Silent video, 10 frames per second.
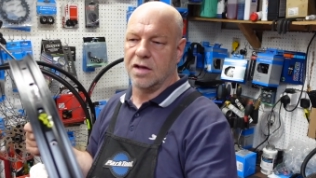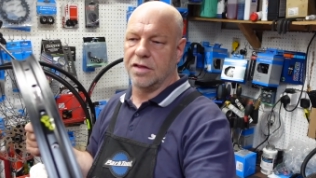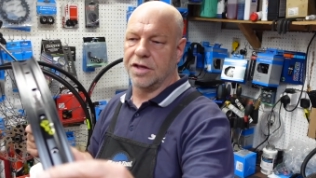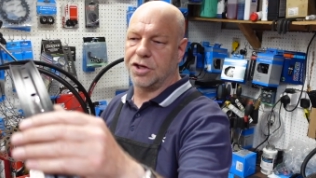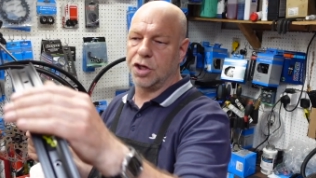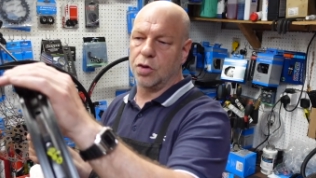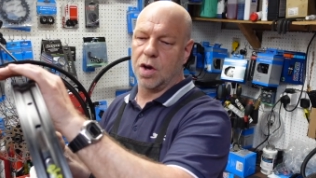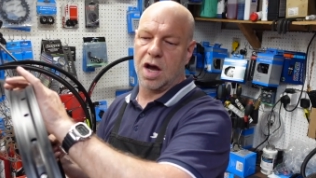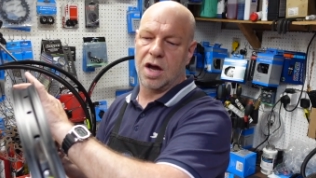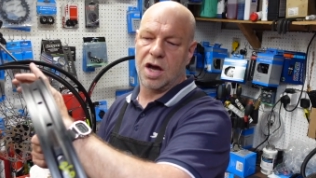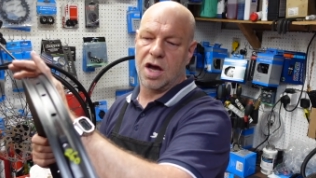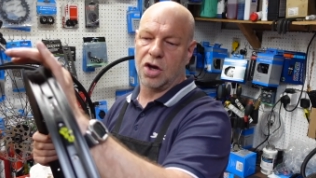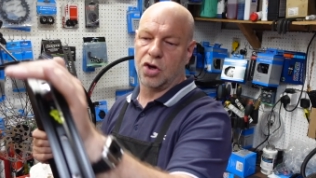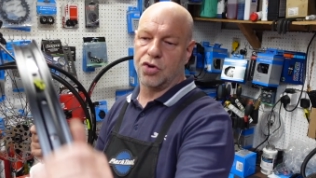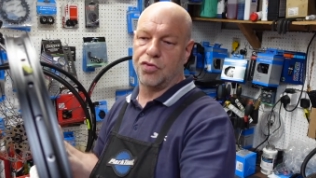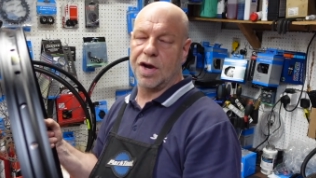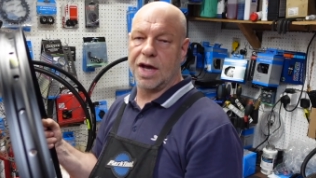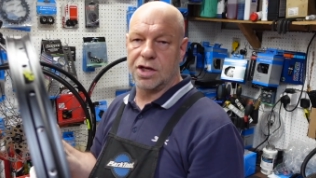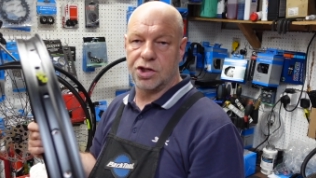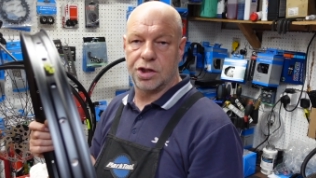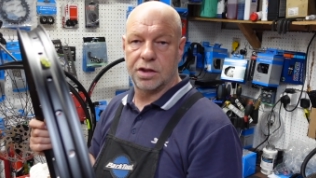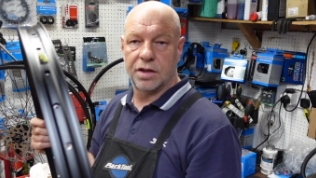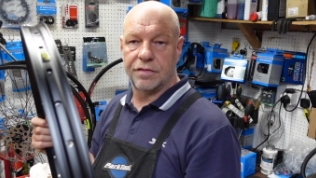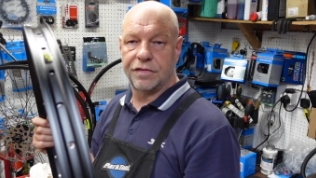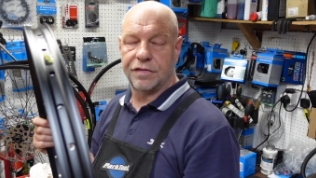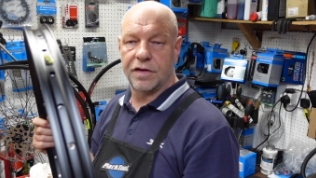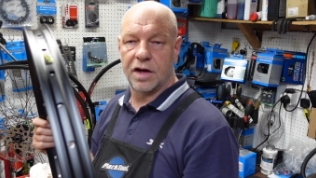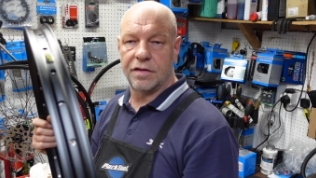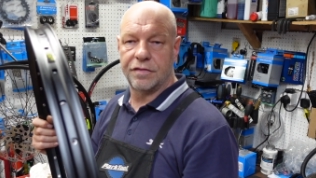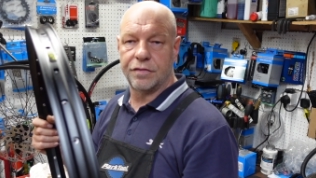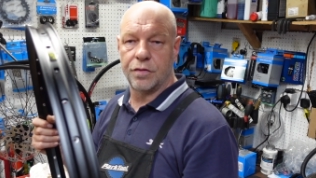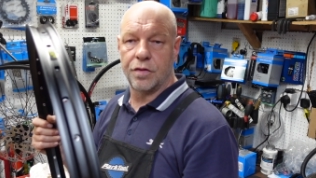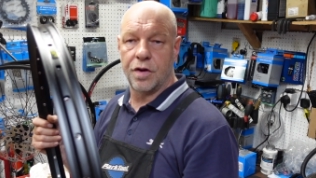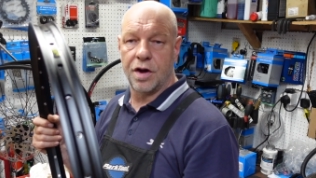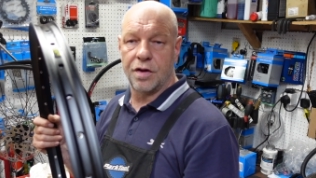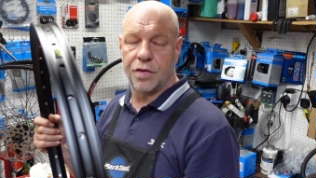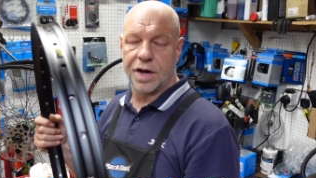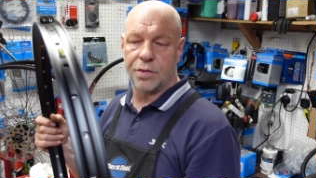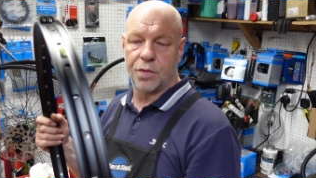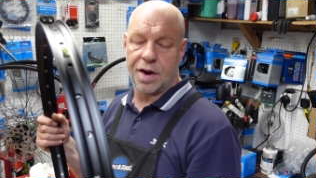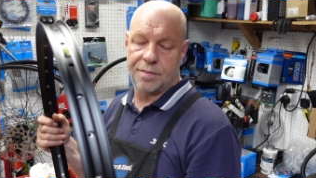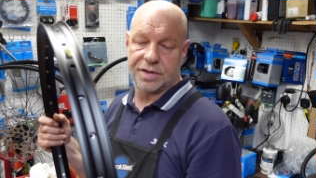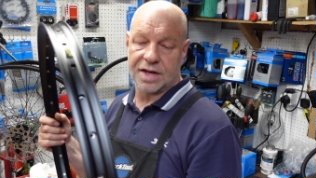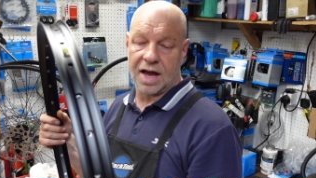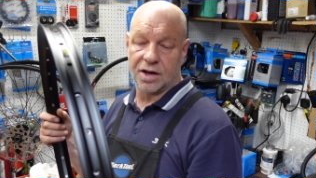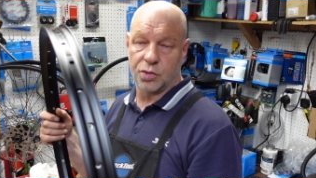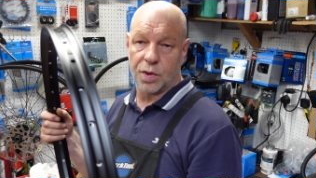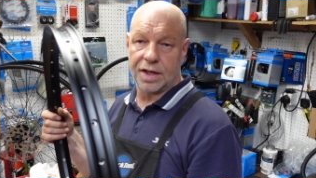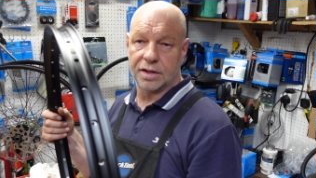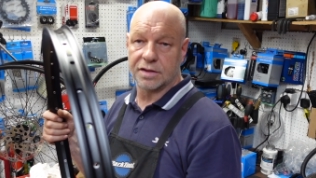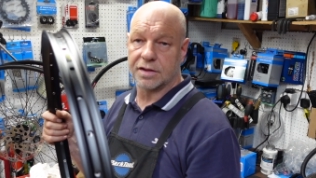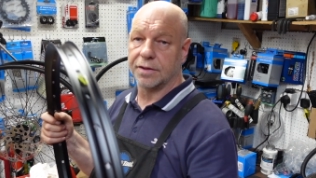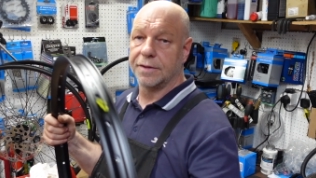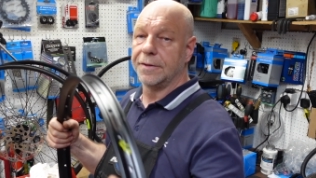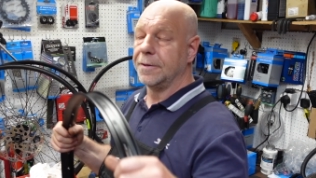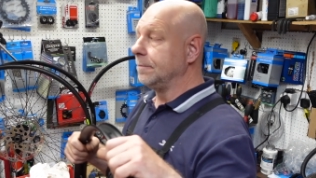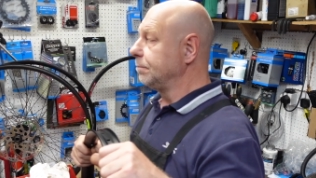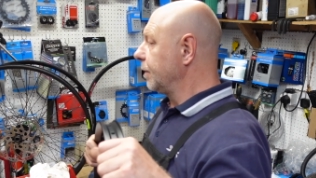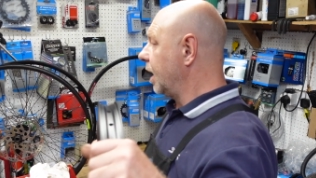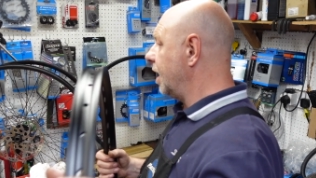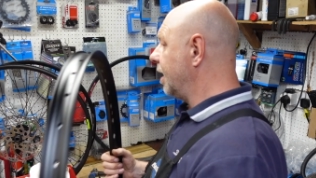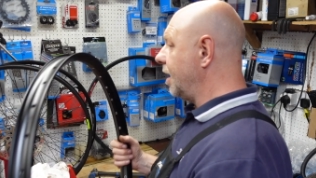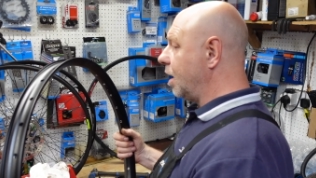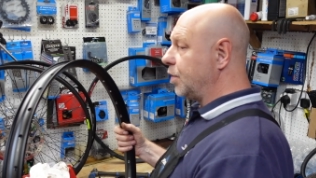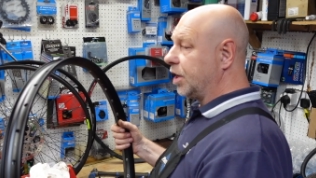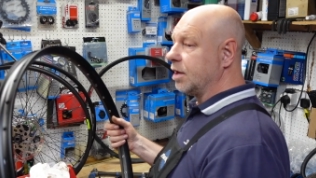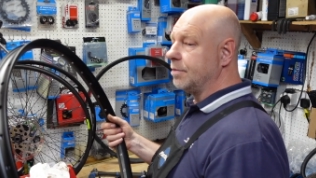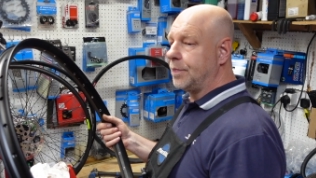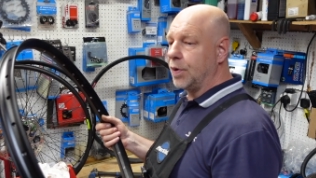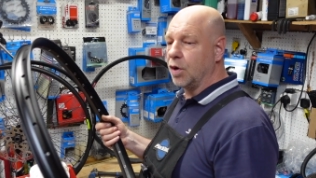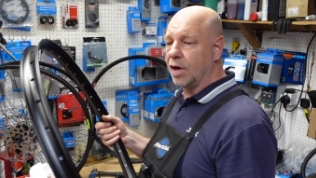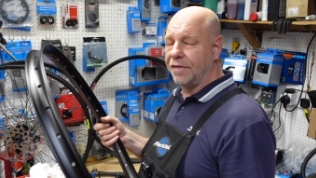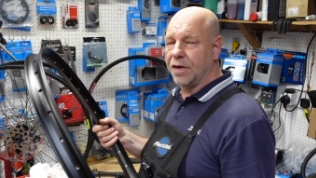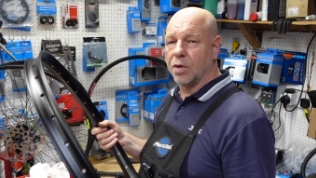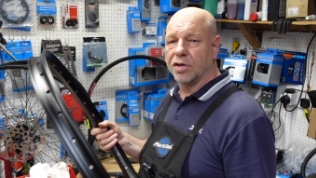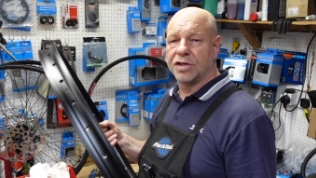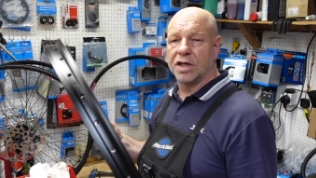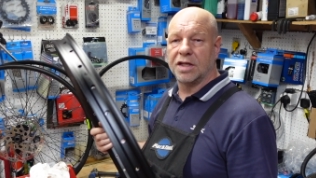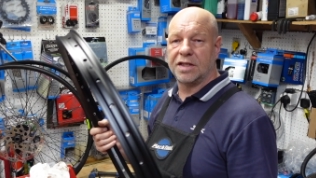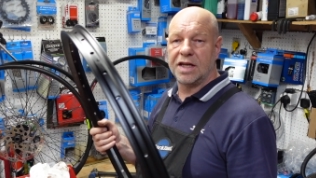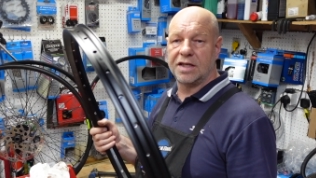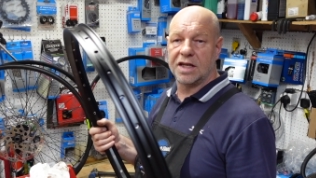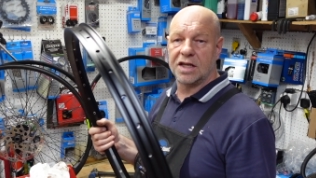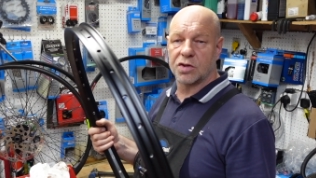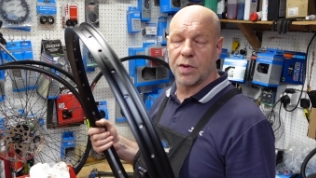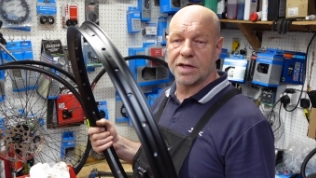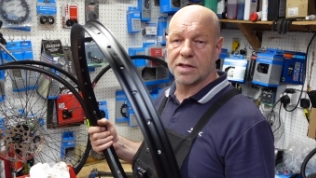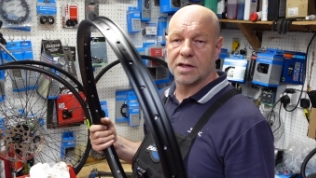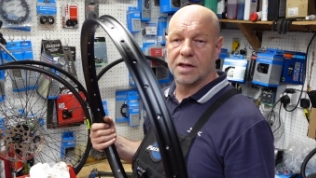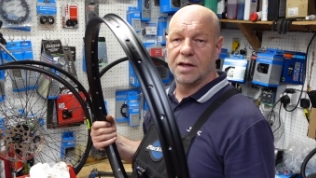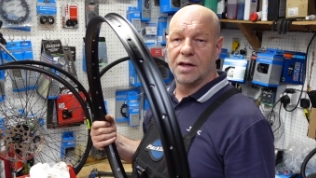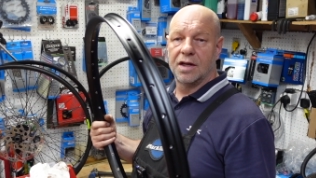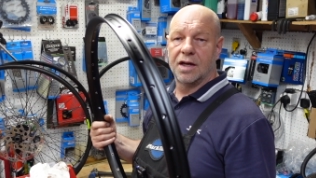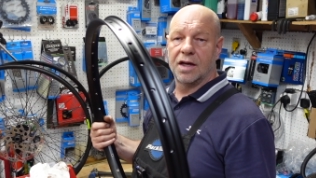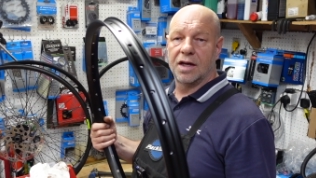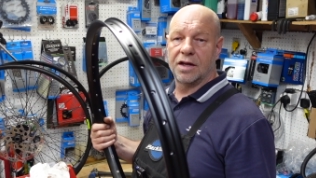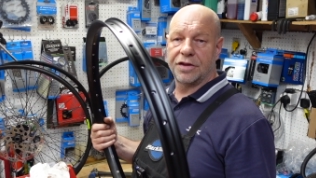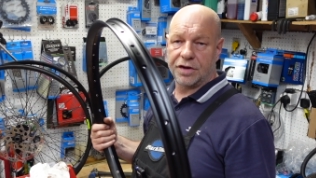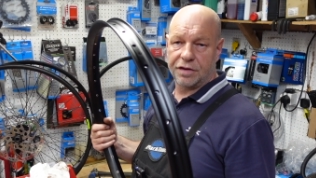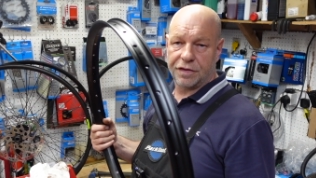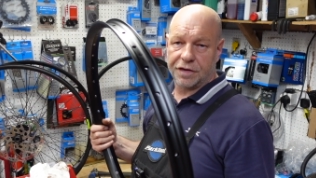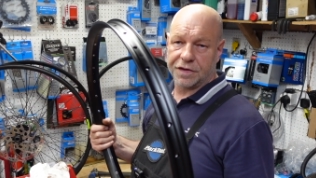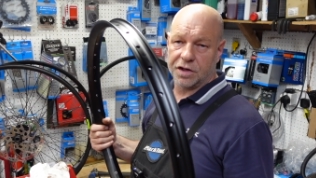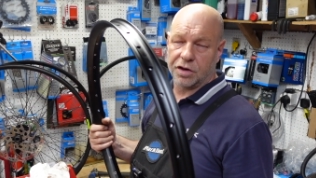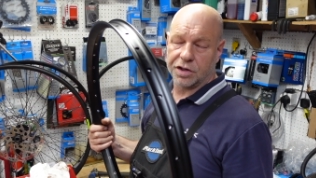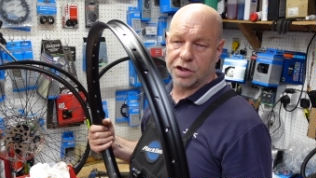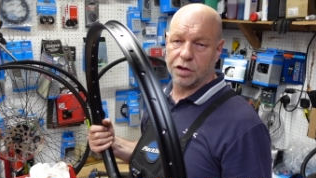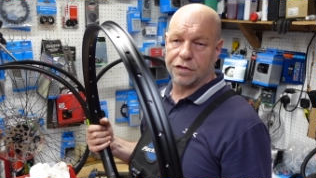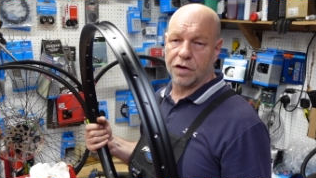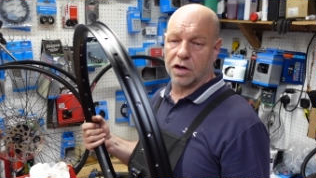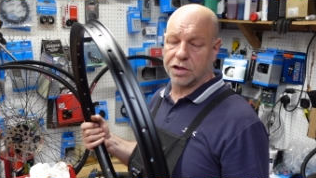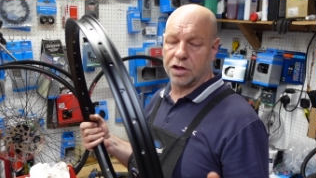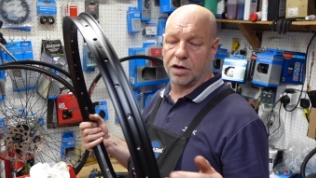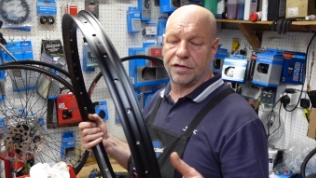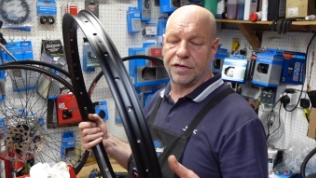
They do uh, a good range of, of uh, rims and wheels. Uh, and we can put, if you want to DT Swiss, 350 or a 240 on a